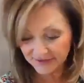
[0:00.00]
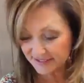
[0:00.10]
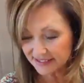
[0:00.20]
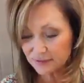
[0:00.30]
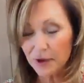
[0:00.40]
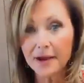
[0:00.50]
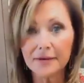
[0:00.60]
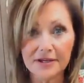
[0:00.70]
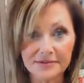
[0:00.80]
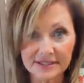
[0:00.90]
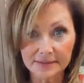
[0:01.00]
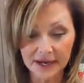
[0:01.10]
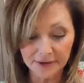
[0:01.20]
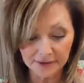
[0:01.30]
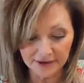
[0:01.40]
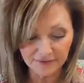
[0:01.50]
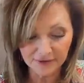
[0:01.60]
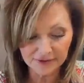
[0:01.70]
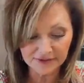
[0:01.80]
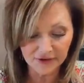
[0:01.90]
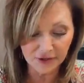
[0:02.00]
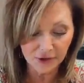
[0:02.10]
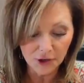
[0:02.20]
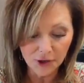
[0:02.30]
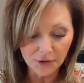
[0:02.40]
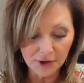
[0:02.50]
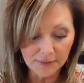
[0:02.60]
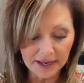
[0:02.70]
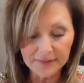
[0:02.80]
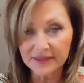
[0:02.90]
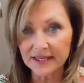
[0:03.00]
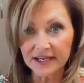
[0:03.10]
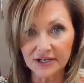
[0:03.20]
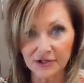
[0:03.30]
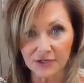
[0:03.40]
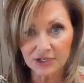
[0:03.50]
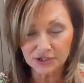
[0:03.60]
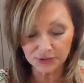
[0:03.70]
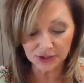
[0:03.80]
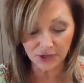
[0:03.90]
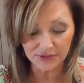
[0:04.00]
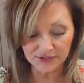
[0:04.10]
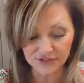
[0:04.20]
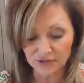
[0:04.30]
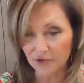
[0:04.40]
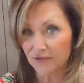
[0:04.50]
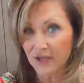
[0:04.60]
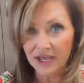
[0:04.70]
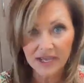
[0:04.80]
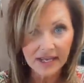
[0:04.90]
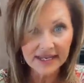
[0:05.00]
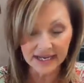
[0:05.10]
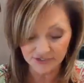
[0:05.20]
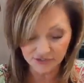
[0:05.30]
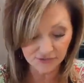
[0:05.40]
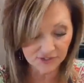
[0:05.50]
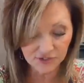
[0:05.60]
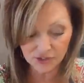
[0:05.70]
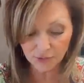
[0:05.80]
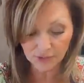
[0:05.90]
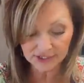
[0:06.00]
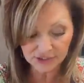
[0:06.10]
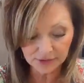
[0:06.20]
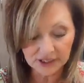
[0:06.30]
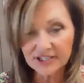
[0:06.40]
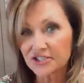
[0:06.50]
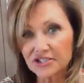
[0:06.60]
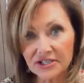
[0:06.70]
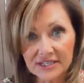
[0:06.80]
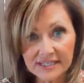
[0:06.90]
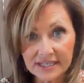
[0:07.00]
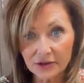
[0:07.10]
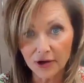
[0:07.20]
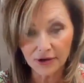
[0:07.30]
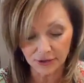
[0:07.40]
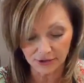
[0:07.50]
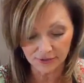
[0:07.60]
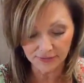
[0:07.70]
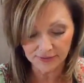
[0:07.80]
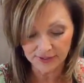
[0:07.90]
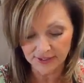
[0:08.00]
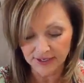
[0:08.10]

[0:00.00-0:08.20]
Now, this is why we use the microwave. For those of you who are maybe thinking you're going to do it on the stove, yes, you can totally do it. It's just going to take longer.